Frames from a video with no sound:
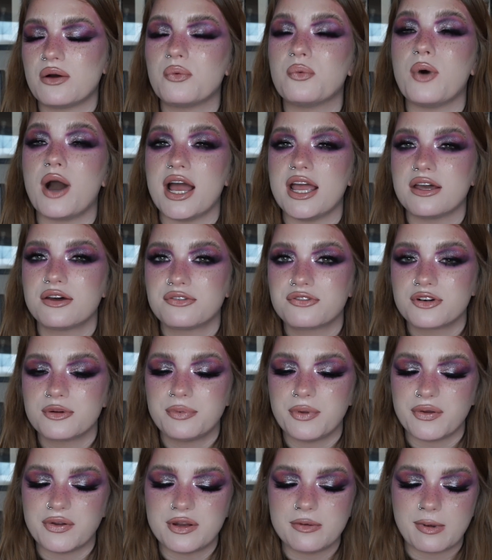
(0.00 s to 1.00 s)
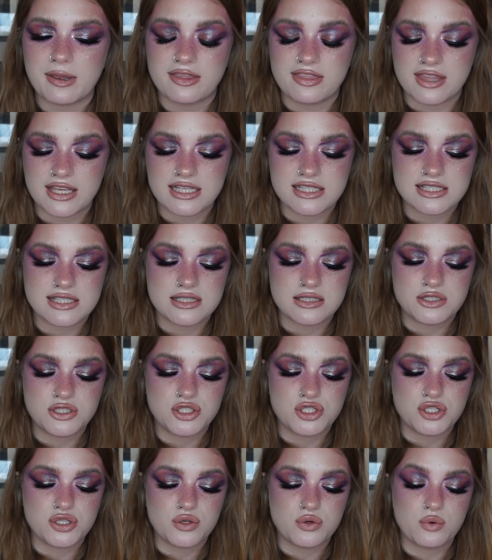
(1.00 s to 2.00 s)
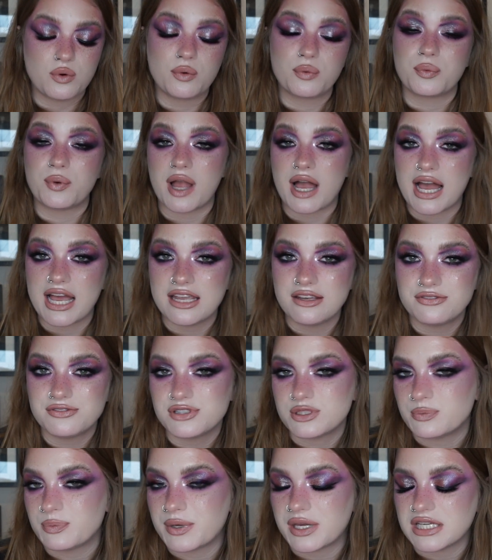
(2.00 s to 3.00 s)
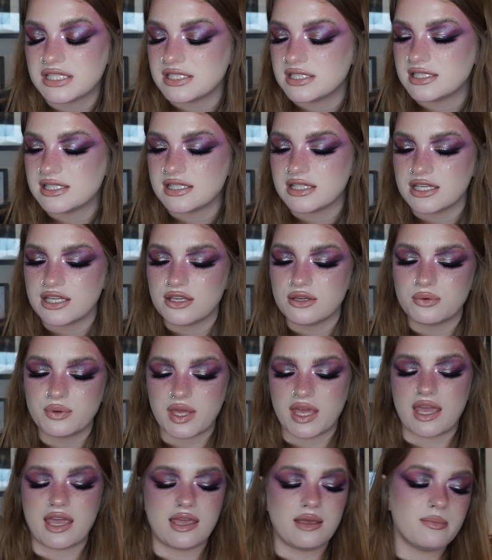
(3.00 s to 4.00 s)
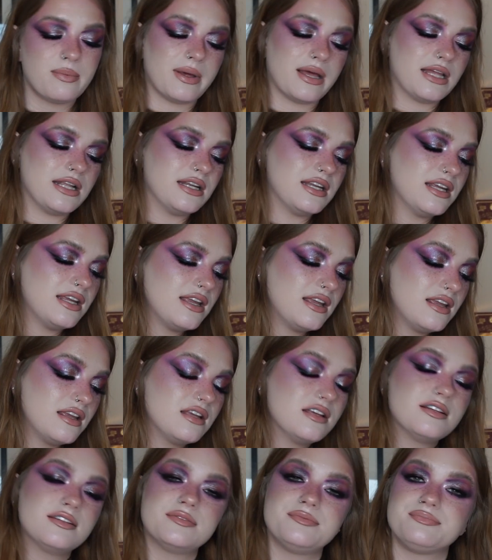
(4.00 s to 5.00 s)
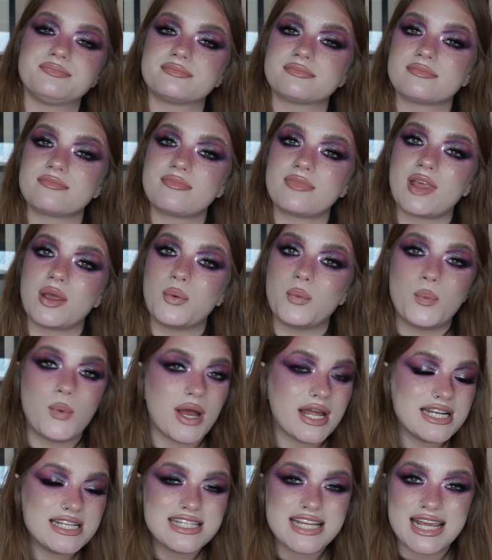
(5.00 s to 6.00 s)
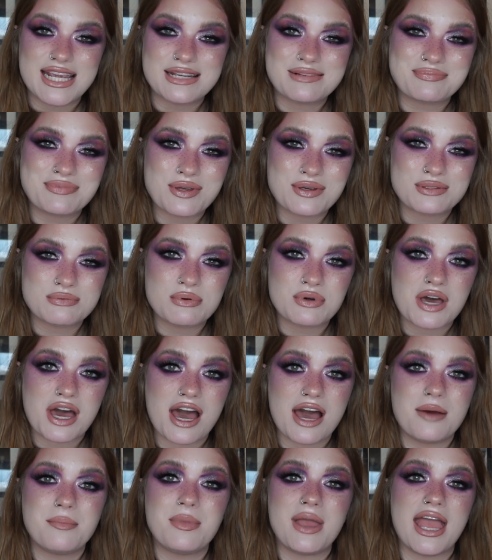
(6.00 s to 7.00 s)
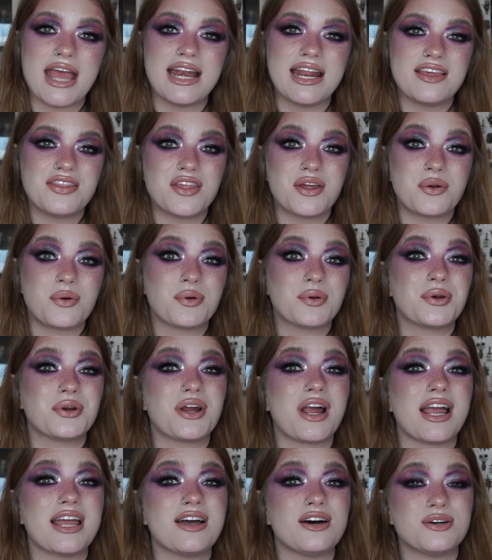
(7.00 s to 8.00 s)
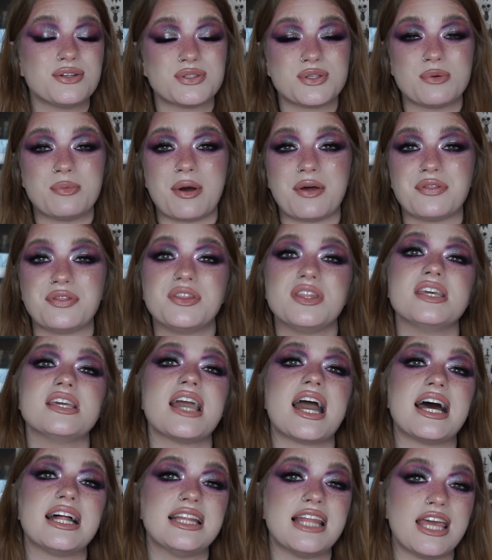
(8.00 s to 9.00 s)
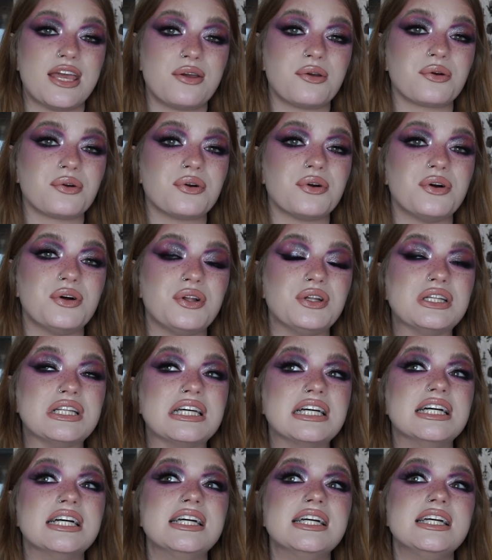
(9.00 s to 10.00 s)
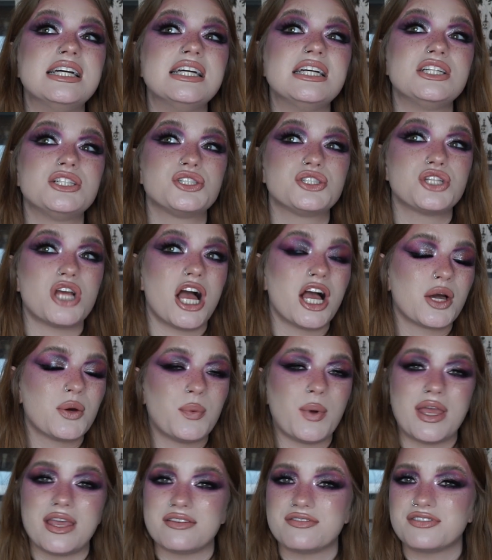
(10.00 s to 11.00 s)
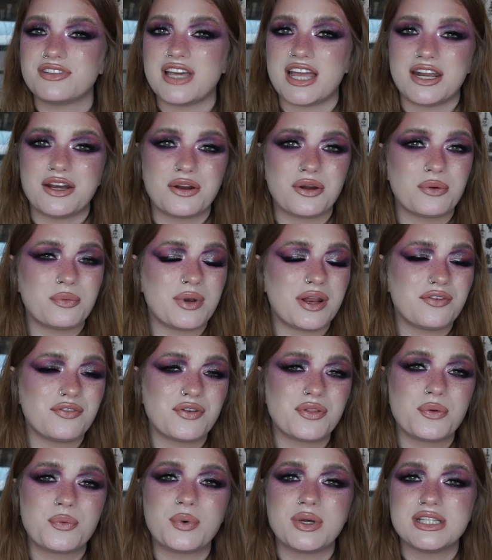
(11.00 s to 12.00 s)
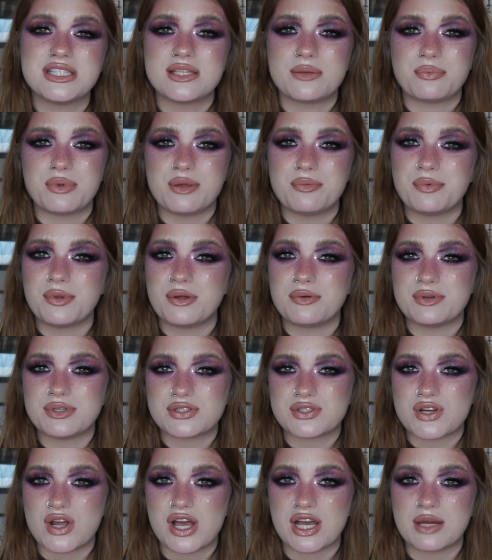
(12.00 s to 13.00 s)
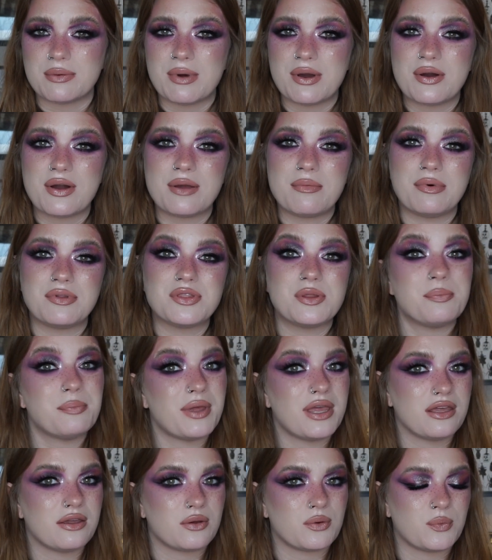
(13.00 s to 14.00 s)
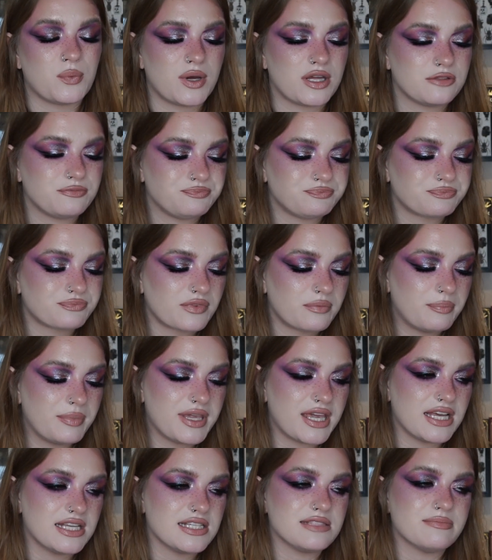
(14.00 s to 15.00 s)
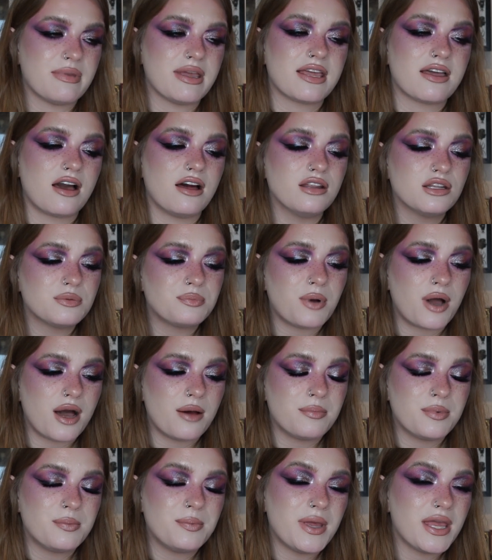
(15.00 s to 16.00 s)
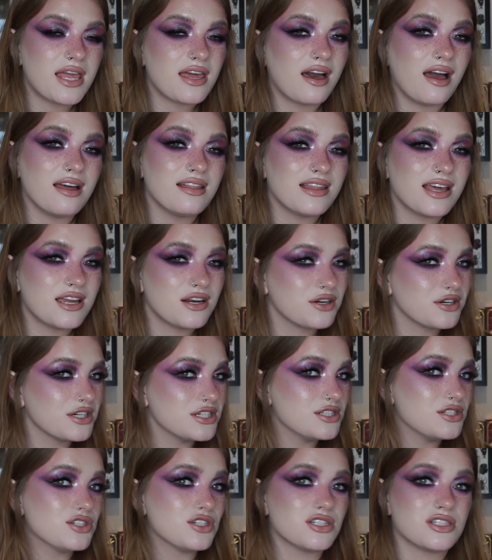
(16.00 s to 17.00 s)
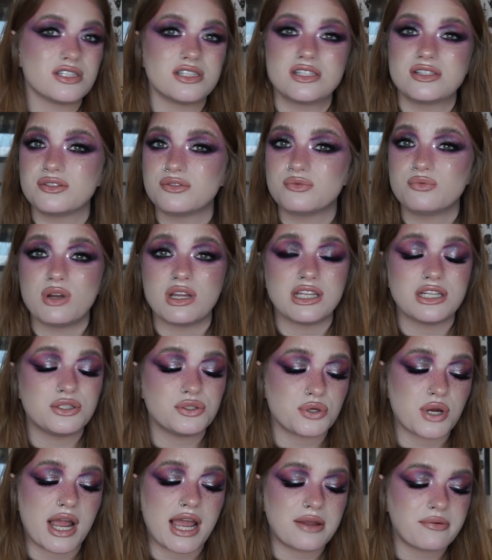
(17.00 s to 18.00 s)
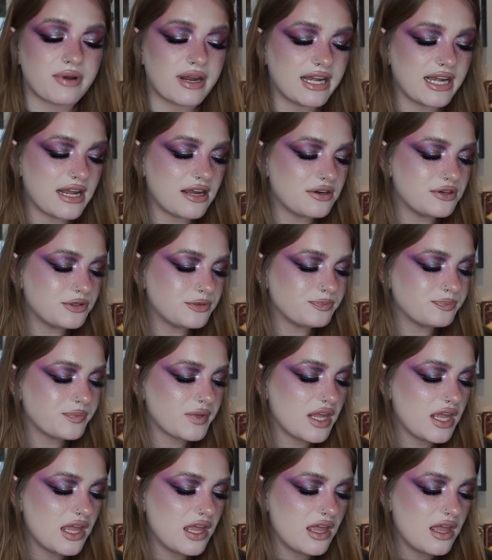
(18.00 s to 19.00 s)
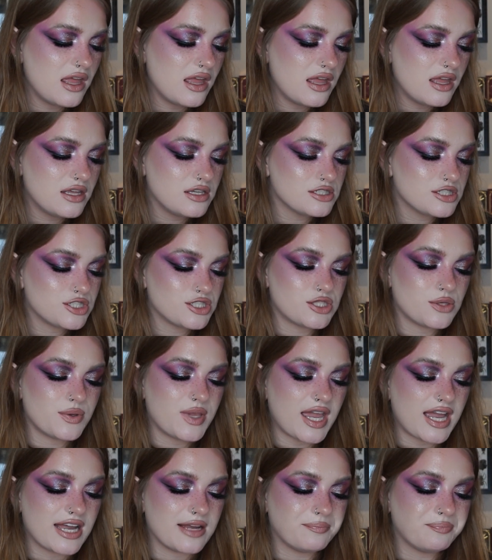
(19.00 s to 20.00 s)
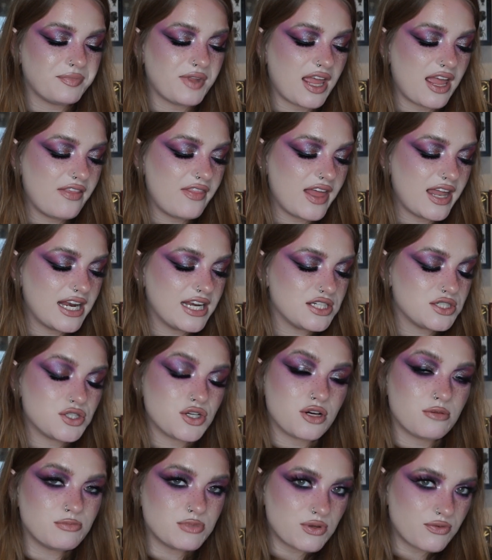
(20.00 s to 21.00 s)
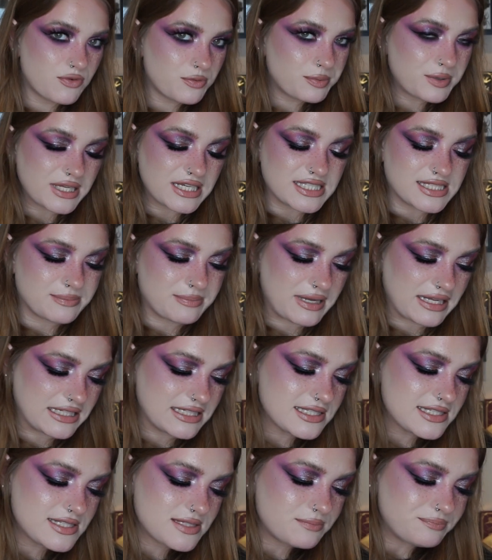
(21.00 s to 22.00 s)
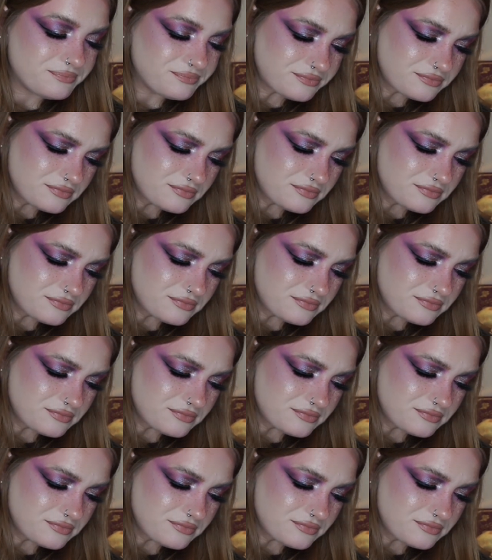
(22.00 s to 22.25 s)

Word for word: a while for Beauty Bay things to arrive just because it's in the UK, but one day those will come. And in that order, I also bought the LA Girl Shockwave liner, whatever the ones that people always talk about. I bought the pink one because my ColourPop pink eyeliner is just really dry right now. So yeah, and then in terms of replacements,